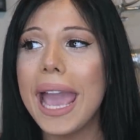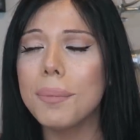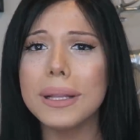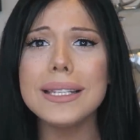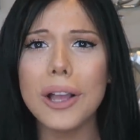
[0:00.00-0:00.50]

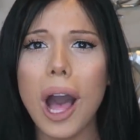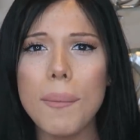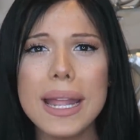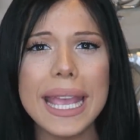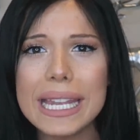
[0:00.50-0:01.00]
And please
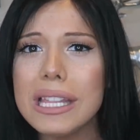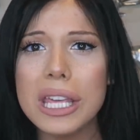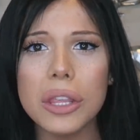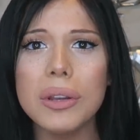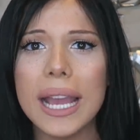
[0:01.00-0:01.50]
comment
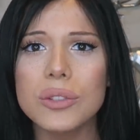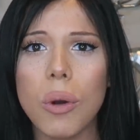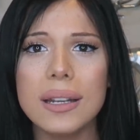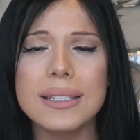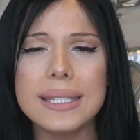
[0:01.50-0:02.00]
anything you guys
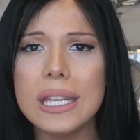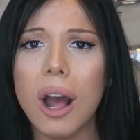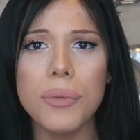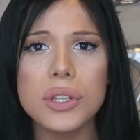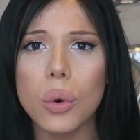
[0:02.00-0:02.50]
want to see
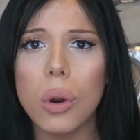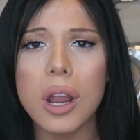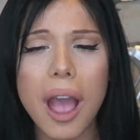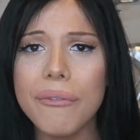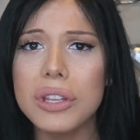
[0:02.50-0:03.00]
on the
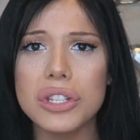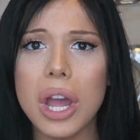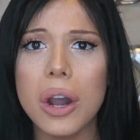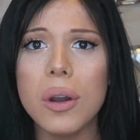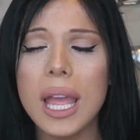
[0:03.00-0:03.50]
tour of the
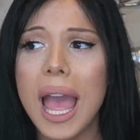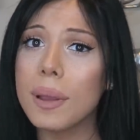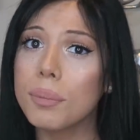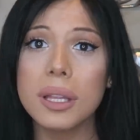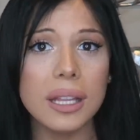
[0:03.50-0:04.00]
show. I'm
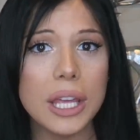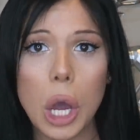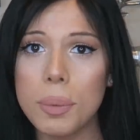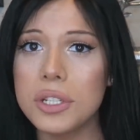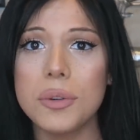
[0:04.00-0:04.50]
completely
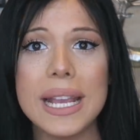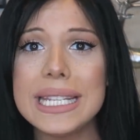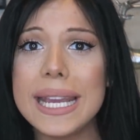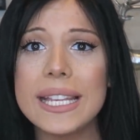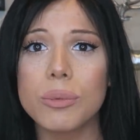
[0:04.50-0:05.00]
open to
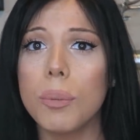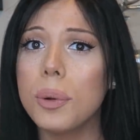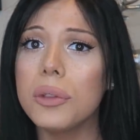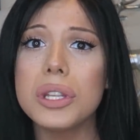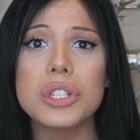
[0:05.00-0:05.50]
ideas. We'll
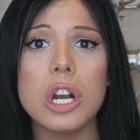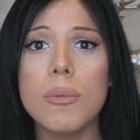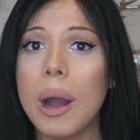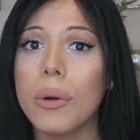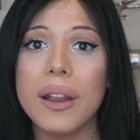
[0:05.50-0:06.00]
build the show
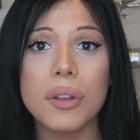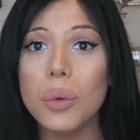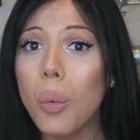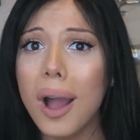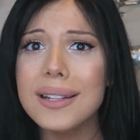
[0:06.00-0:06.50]
about whatever
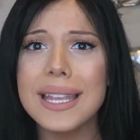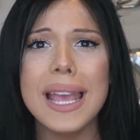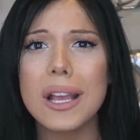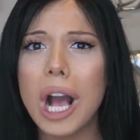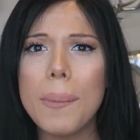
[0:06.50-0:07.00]
you want.
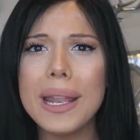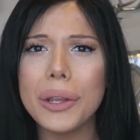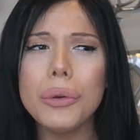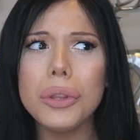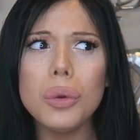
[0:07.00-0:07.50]
Comment
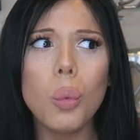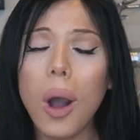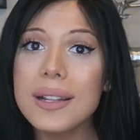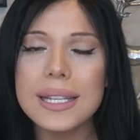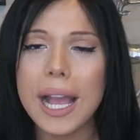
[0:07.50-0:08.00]
who you
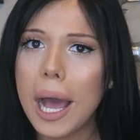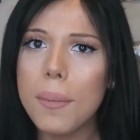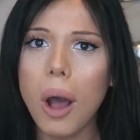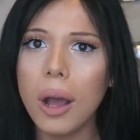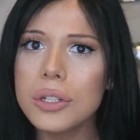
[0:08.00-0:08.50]
want to
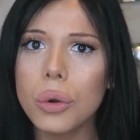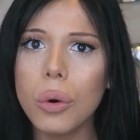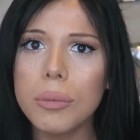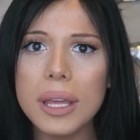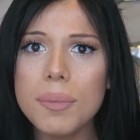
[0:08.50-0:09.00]
come on
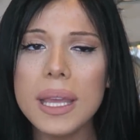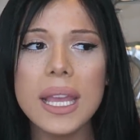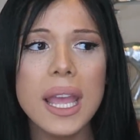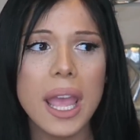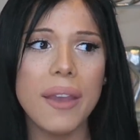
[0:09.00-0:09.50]
tour with
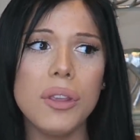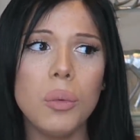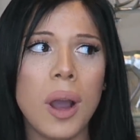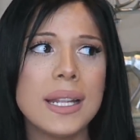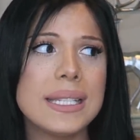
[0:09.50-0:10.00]
me. If
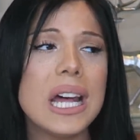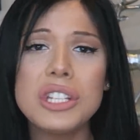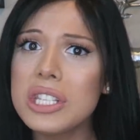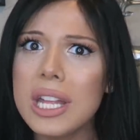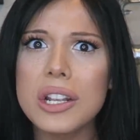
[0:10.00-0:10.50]
you want
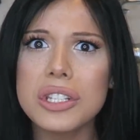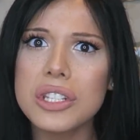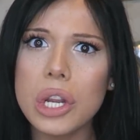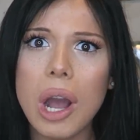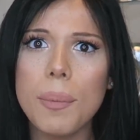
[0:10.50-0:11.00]
such and such
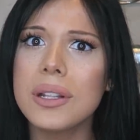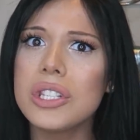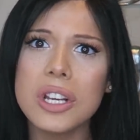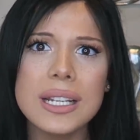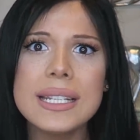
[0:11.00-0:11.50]
to show up on
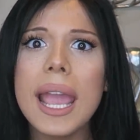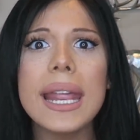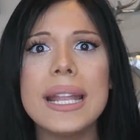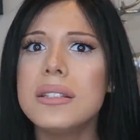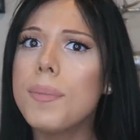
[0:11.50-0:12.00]
a certain
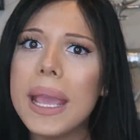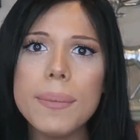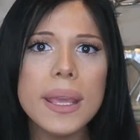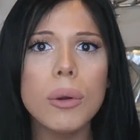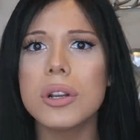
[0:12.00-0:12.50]
date and
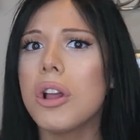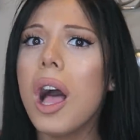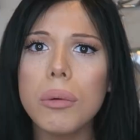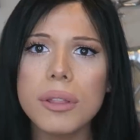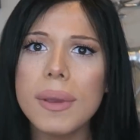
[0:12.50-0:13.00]
debate me or
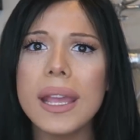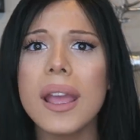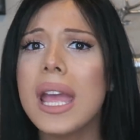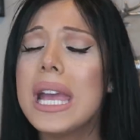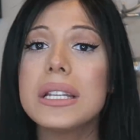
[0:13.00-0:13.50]
talk with
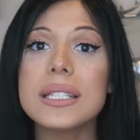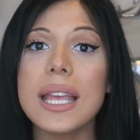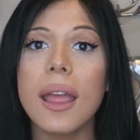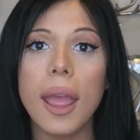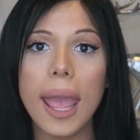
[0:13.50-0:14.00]
me,
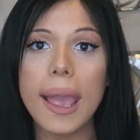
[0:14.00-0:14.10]
just